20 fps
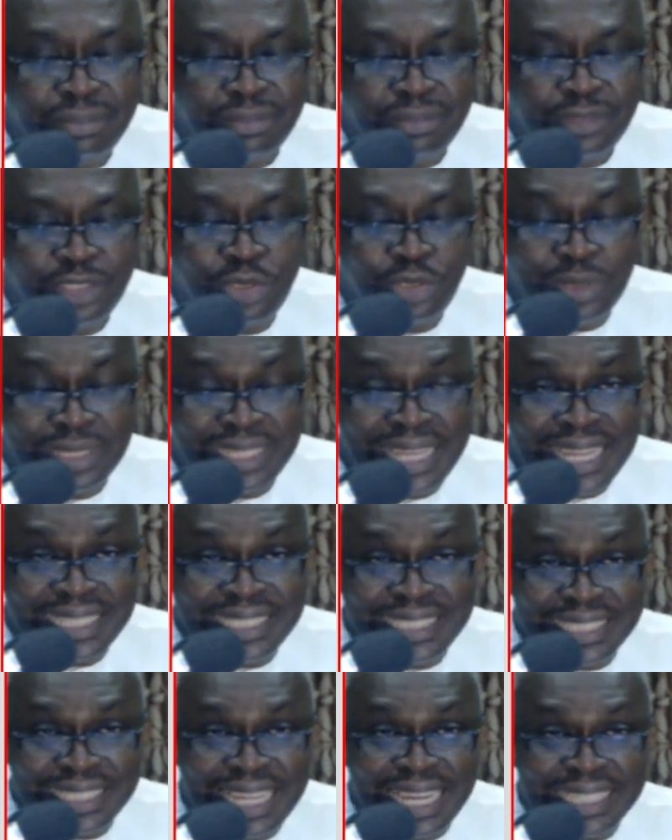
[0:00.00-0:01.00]
So that
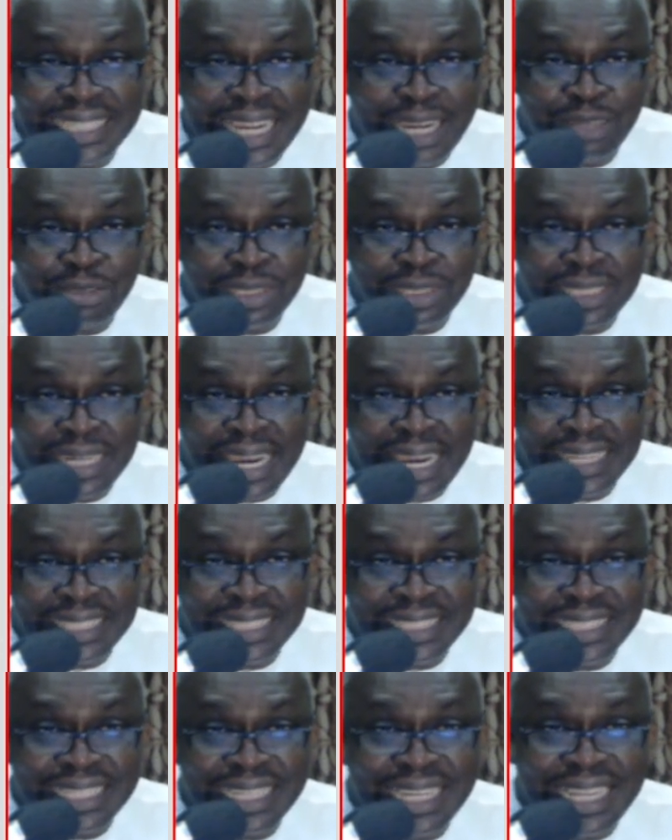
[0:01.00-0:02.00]
is an
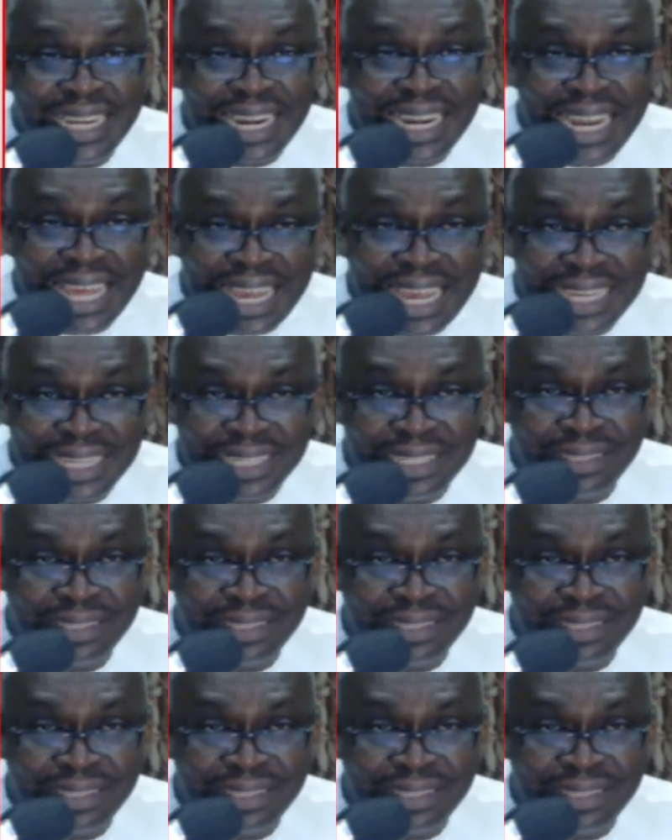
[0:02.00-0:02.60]
outright lie.